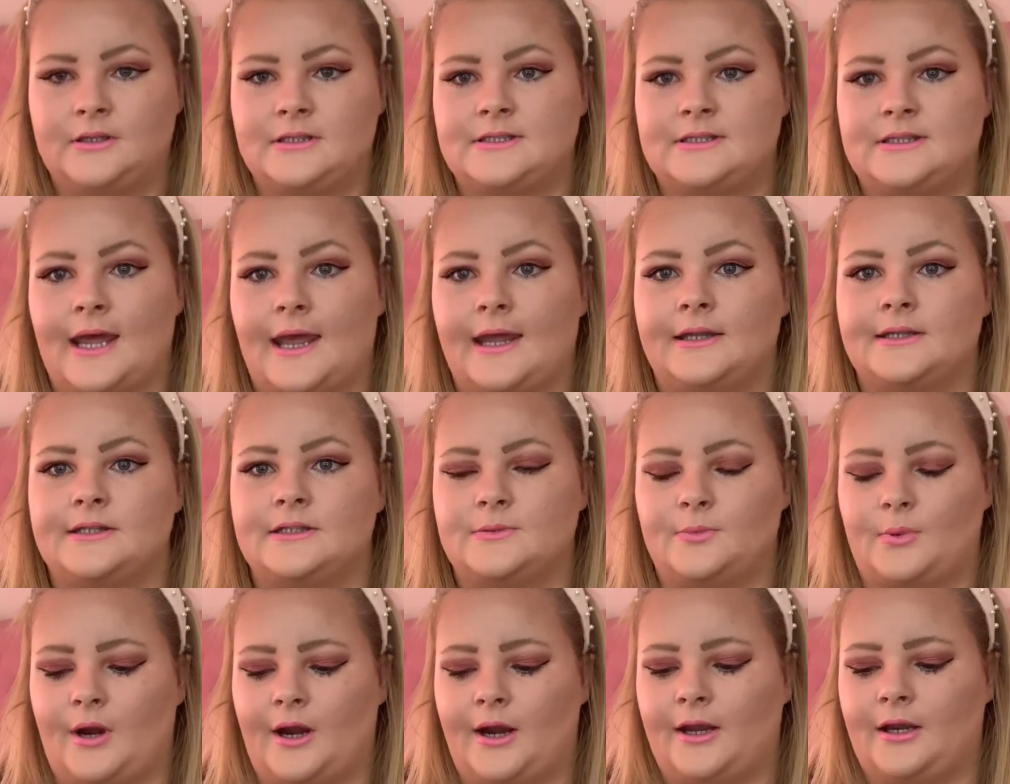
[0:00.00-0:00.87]
Setting
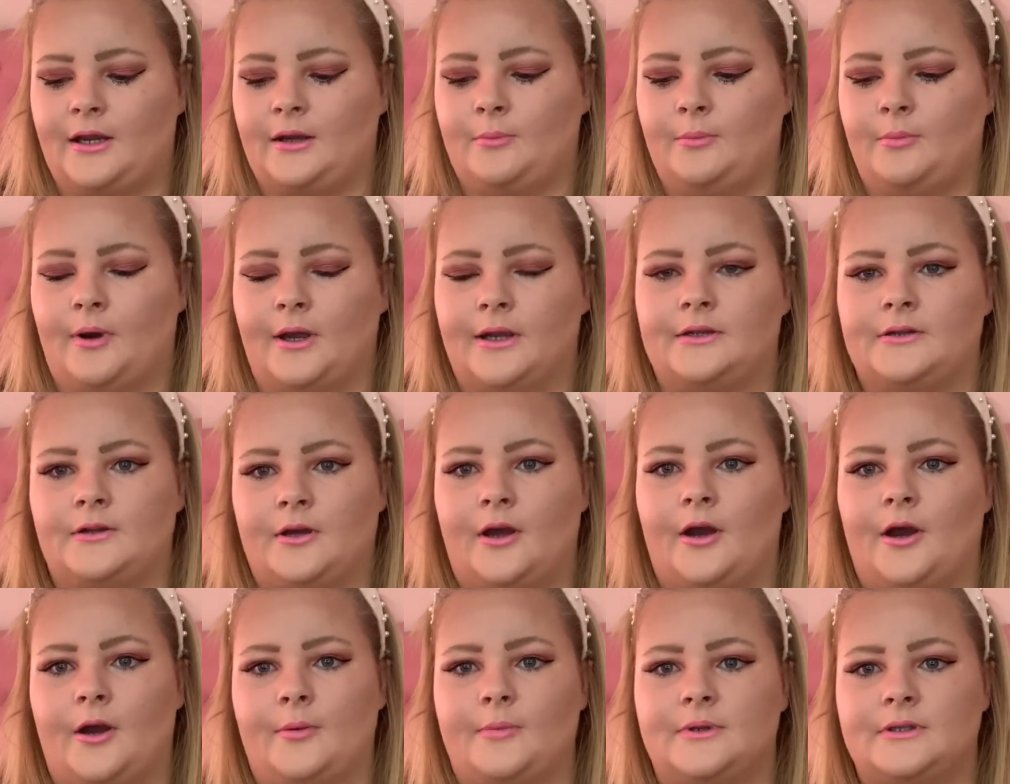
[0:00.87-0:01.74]
Spray by
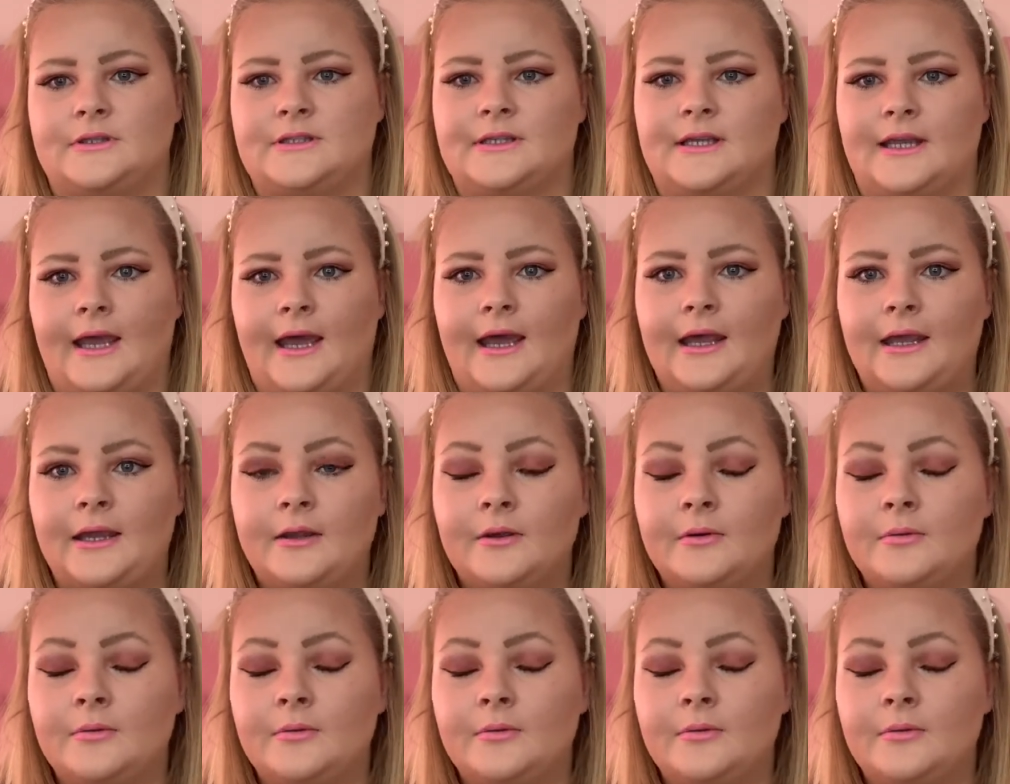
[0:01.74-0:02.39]
Urban Decay.